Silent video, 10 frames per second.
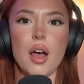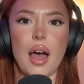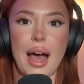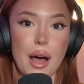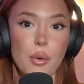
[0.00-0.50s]

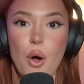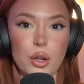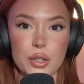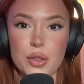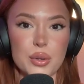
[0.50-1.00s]
how
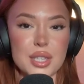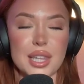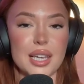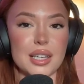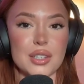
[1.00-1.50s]
all of those
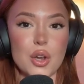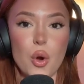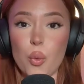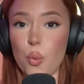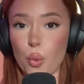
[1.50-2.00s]
things
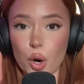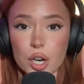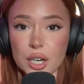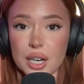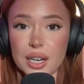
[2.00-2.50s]

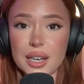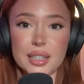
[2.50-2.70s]
work.